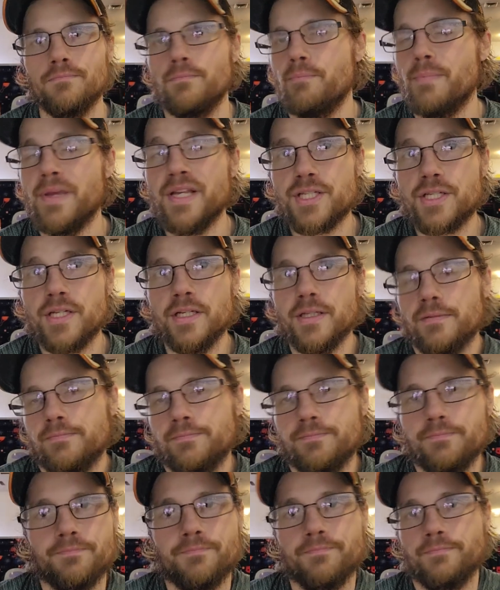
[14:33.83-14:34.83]
Missed it
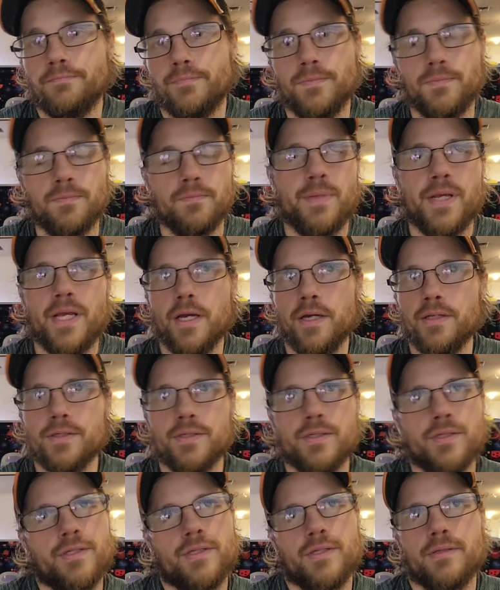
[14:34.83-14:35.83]

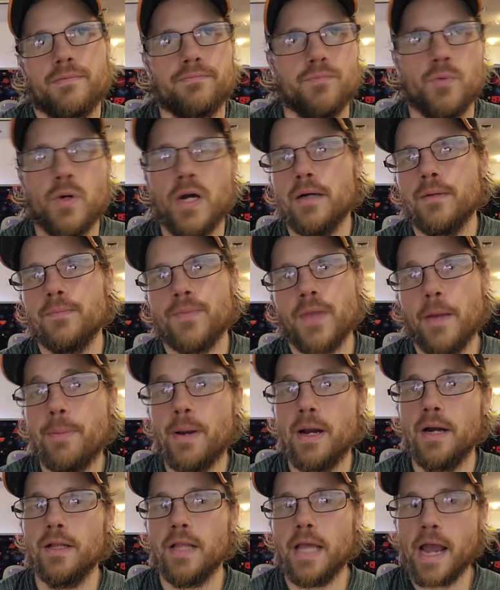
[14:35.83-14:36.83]
because, well,
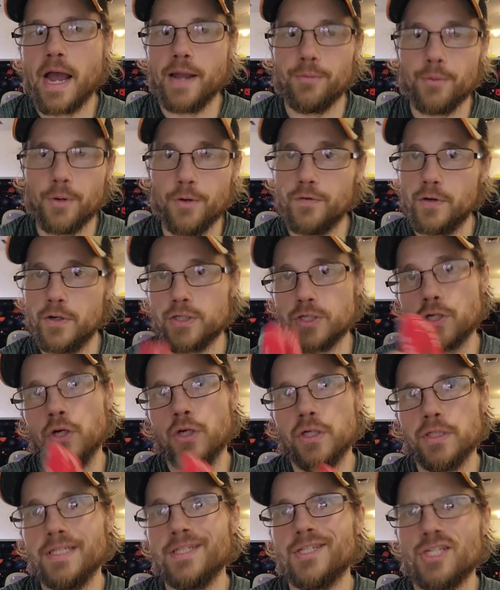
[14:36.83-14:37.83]
apparently I reversed
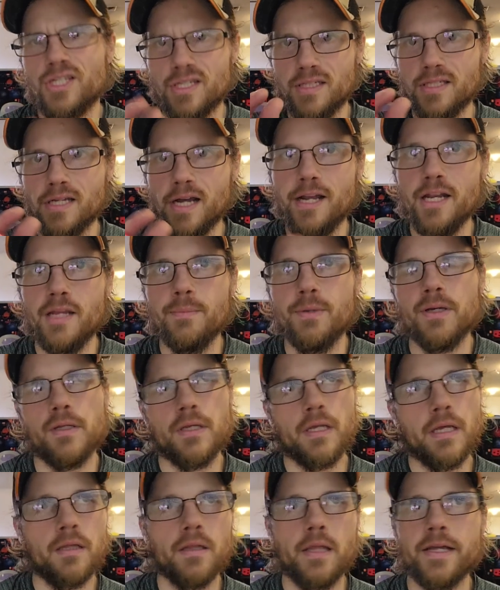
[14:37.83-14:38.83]
hooked it just a tiny bit
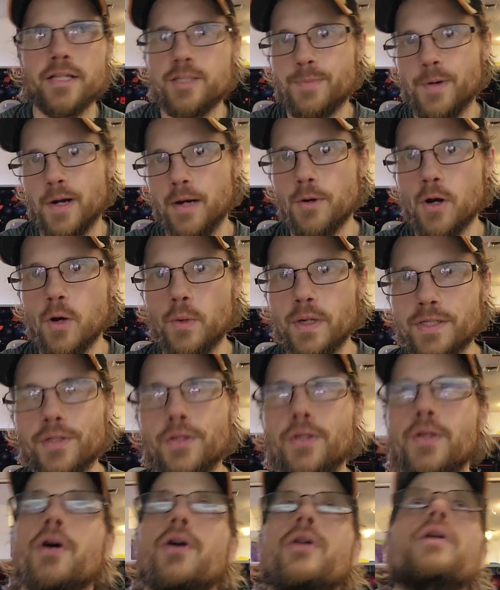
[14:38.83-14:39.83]
and that spare ball went to
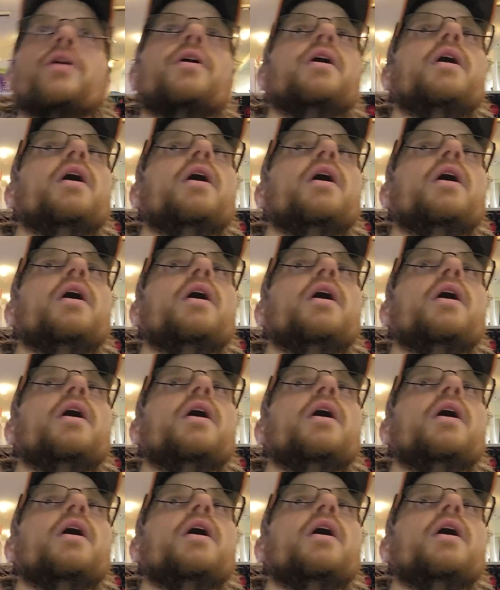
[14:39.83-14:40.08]
the gutter.